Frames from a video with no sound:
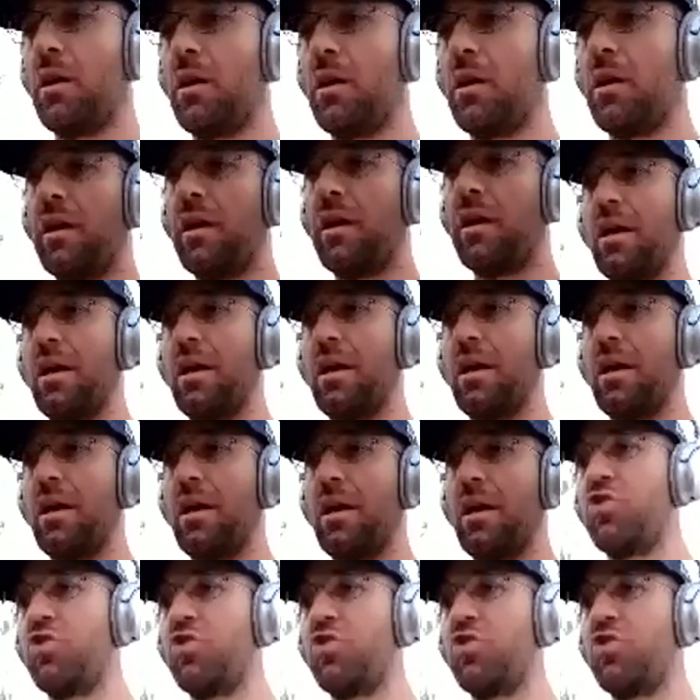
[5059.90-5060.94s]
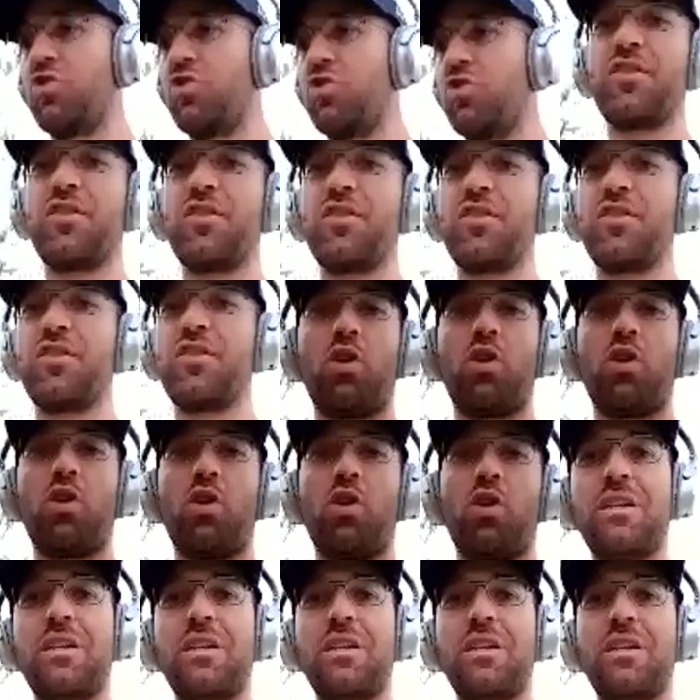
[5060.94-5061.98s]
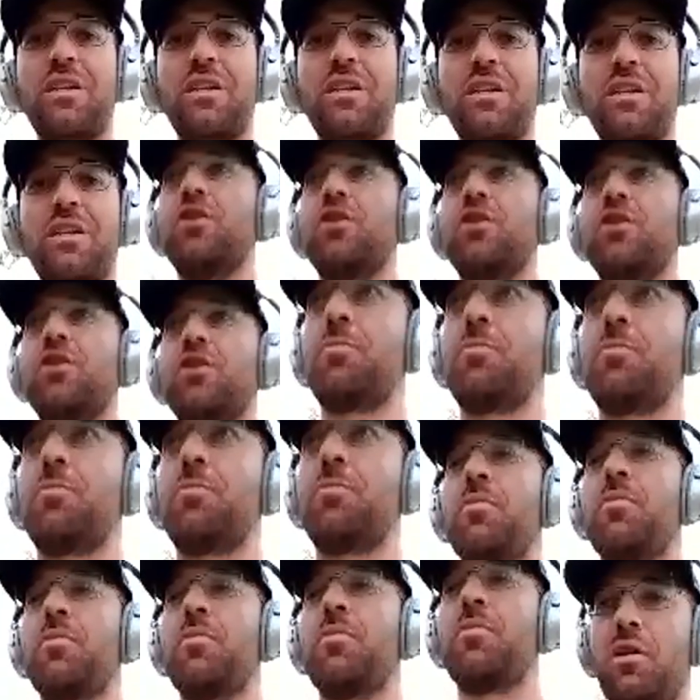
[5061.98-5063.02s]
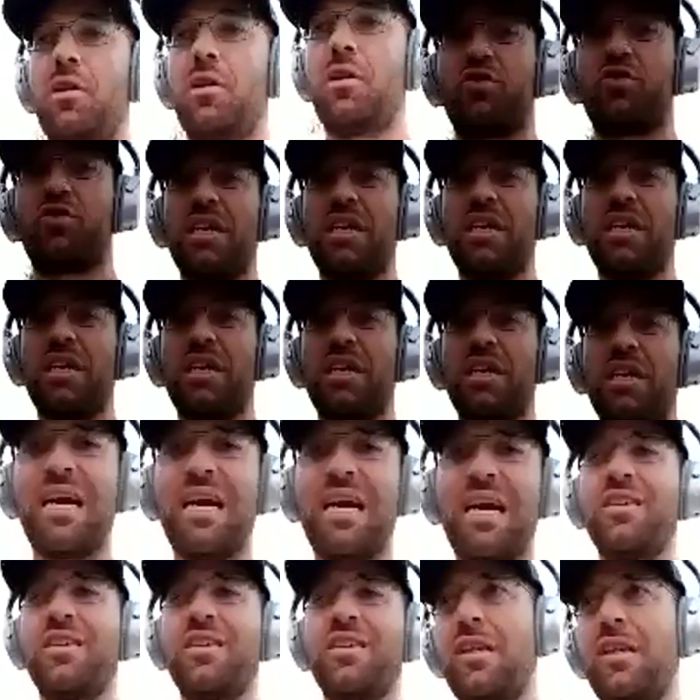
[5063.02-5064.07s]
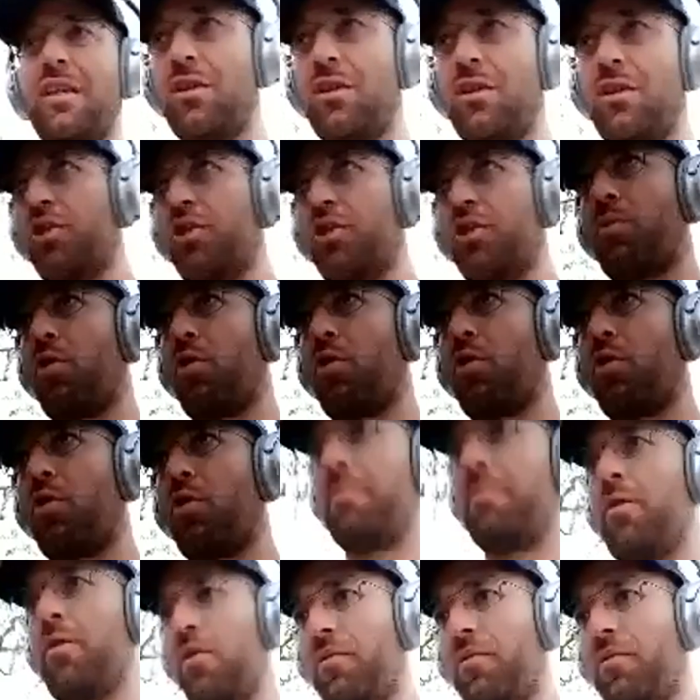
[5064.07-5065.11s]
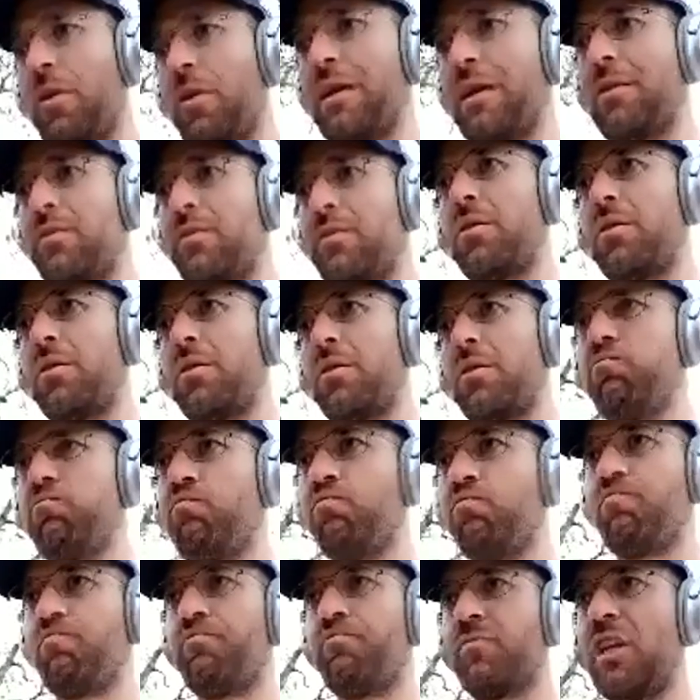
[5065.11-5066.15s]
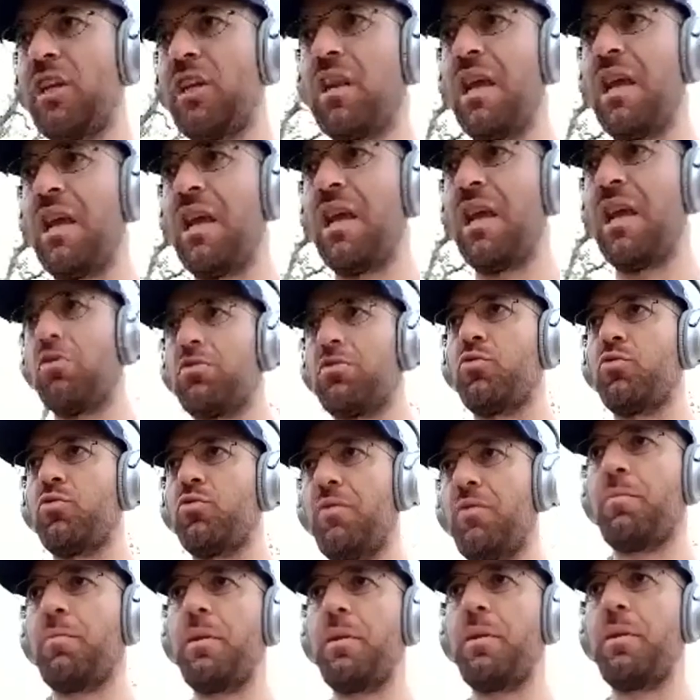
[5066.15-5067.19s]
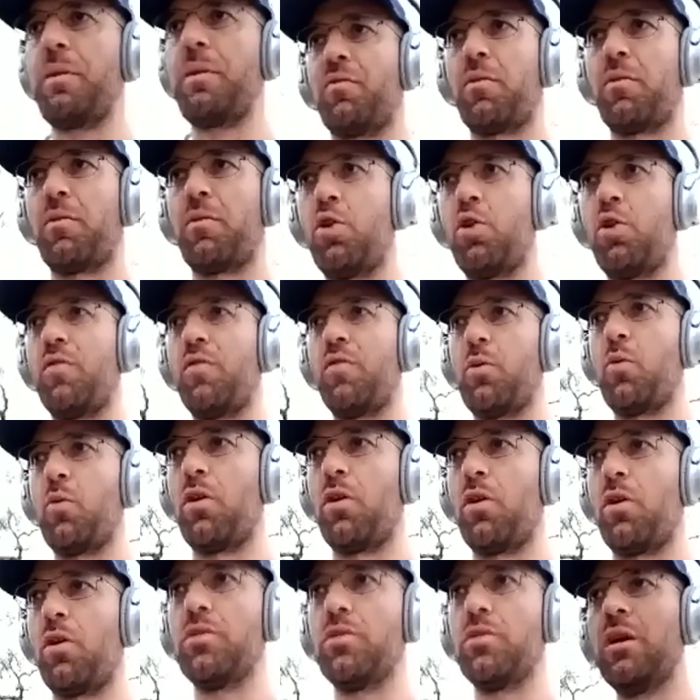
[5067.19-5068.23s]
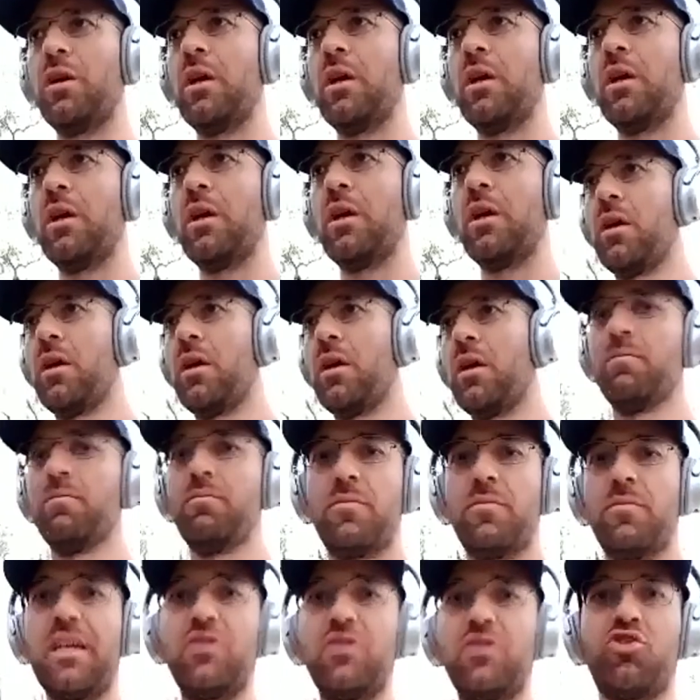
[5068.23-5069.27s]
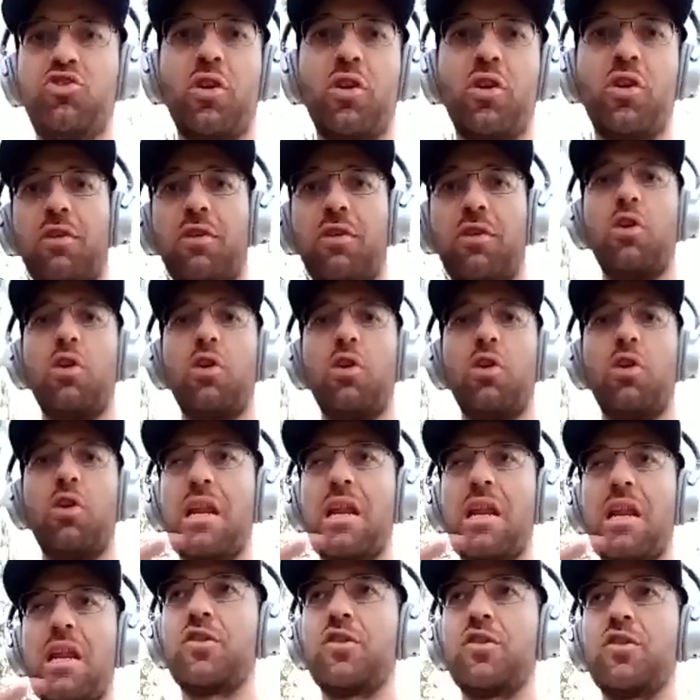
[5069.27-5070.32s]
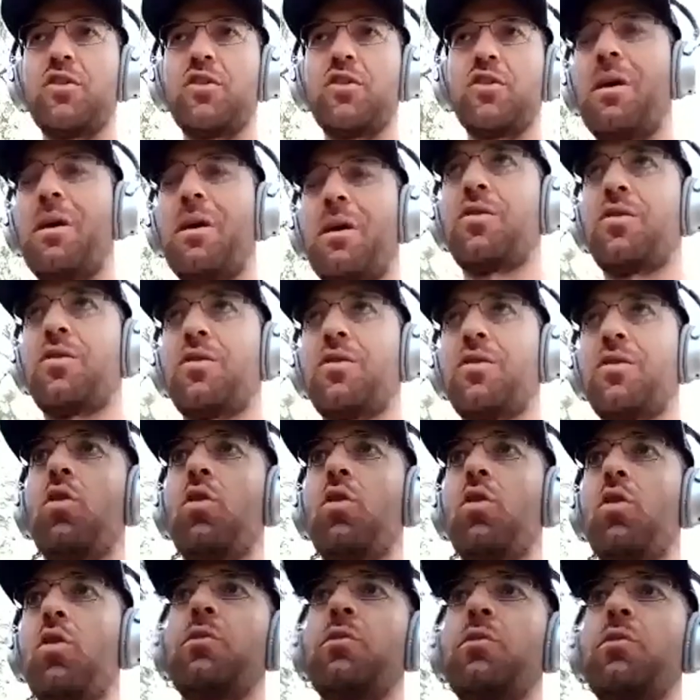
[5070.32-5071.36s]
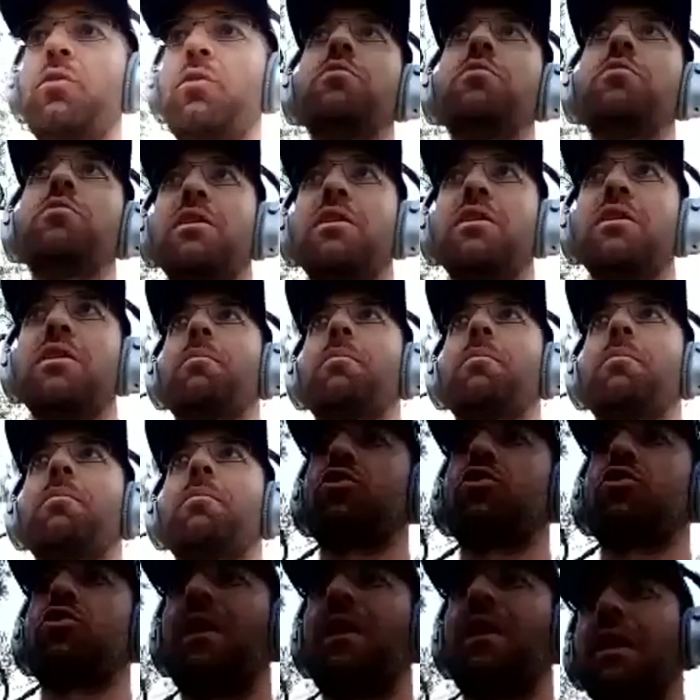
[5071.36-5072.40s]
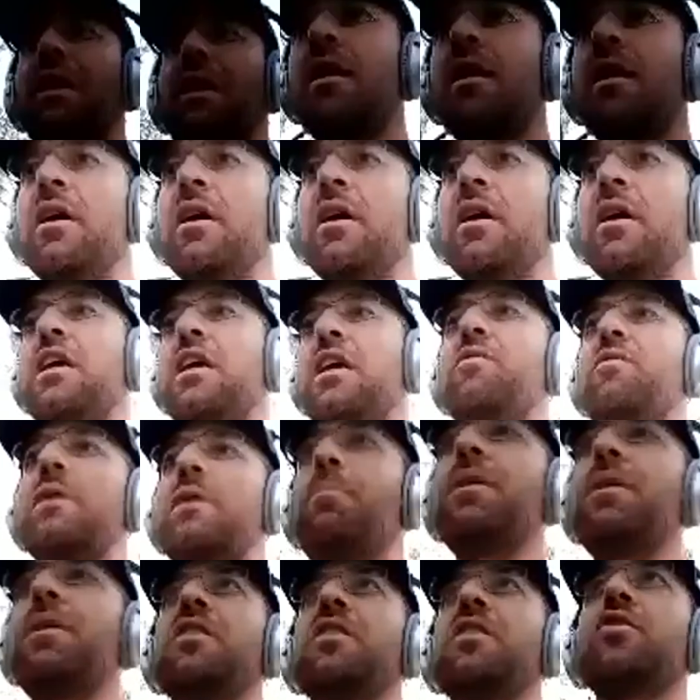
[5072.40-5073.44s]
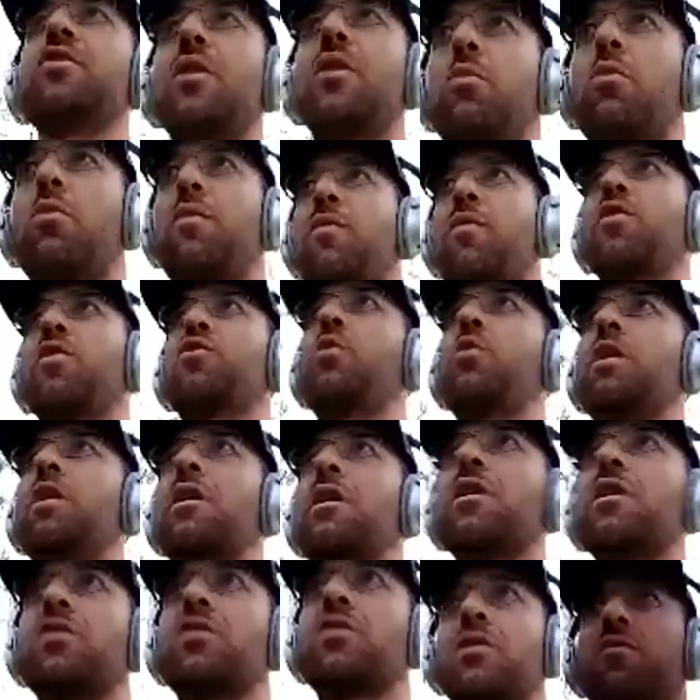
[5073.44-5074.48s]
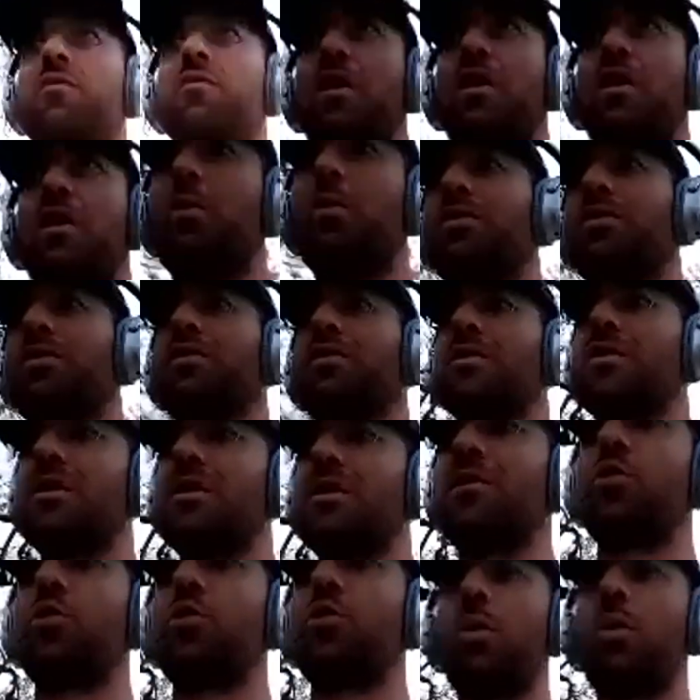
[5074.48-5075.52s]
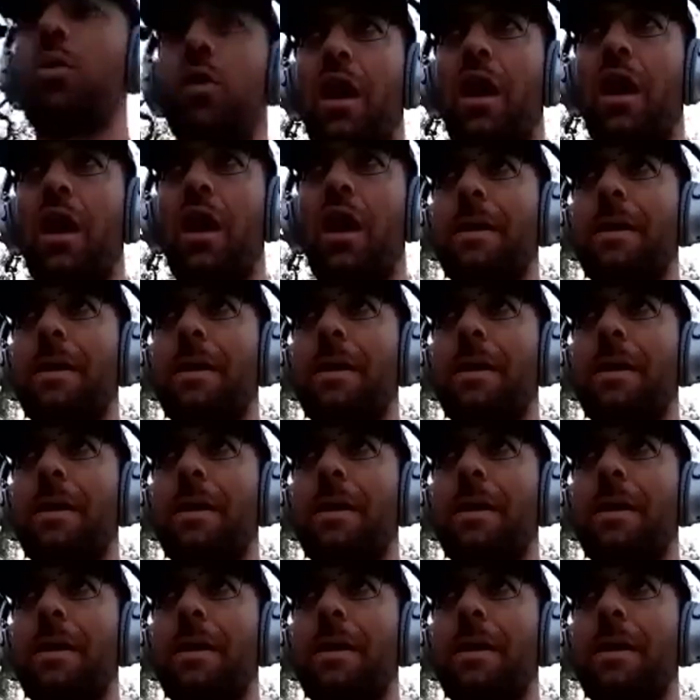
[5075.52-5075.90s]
I was the youngest program in this leadership. I was the youngest guy in this leadership program of like the 11 or 12 people from all over the world that joined and relocated every 6 months around the world. And we did meet with a bunch of like EVPs on our first week, executive vice presidents and stuff. So we were like,